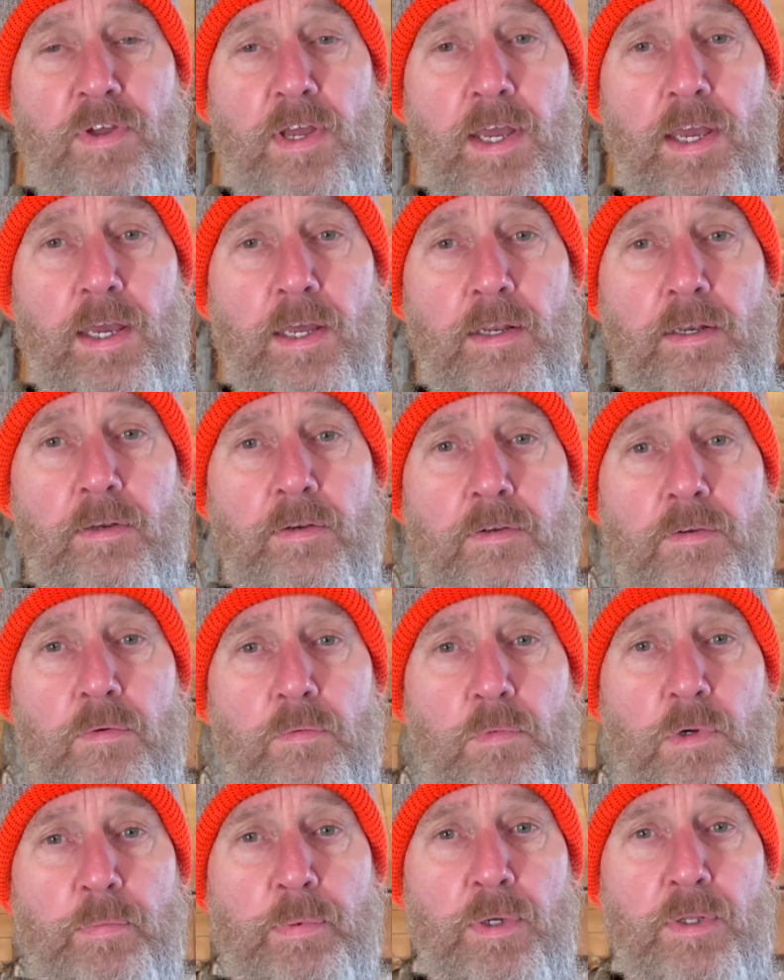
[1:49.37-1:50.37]
and
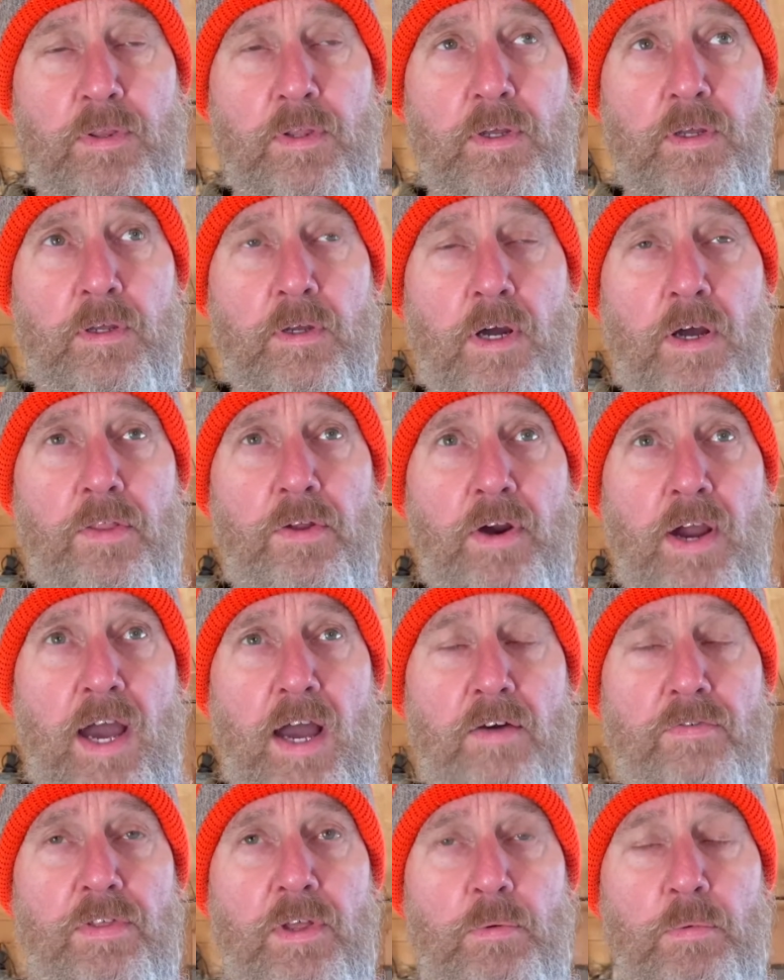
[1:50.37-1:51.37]
we put the other
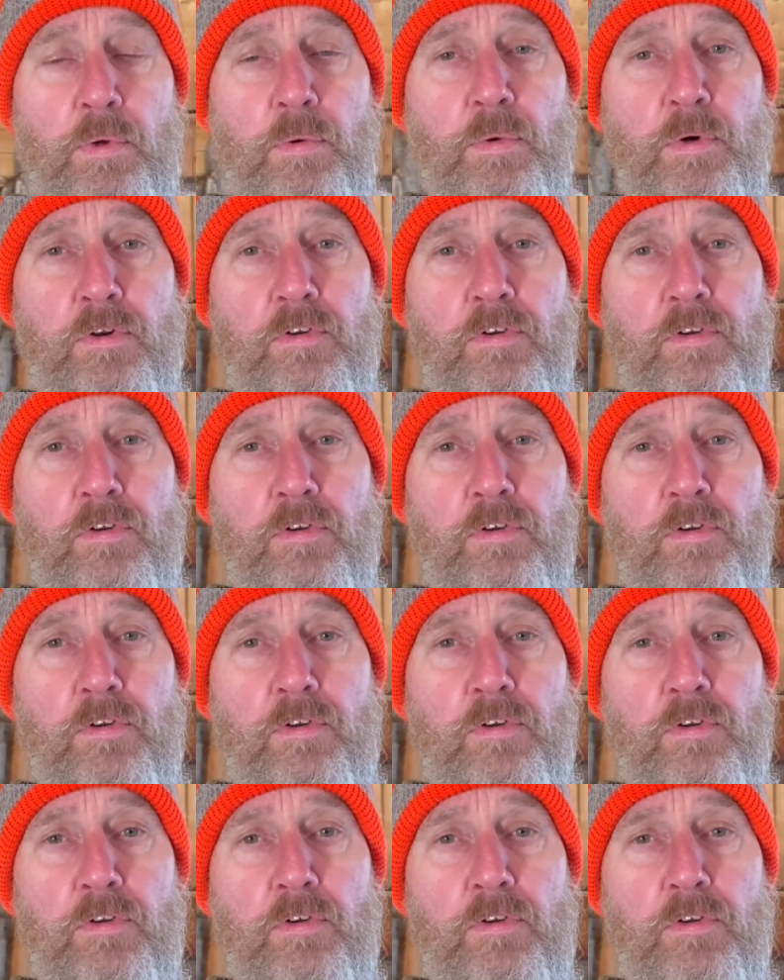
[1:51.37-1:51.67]
half that we would